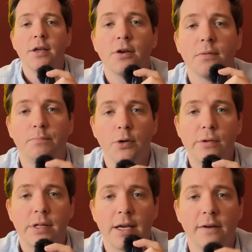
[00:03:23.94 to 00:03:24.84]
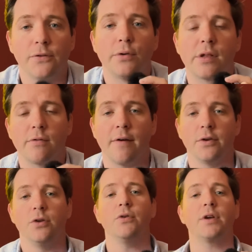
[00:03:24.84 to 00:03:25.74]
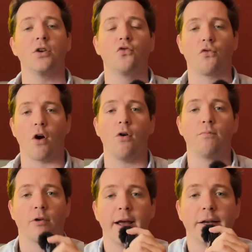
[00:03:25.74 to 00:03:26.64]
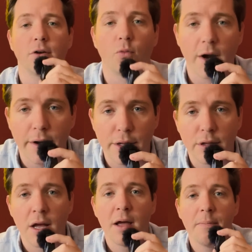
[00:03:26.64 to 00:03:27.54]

You can boost influenced revenue. You can grow brand awareness,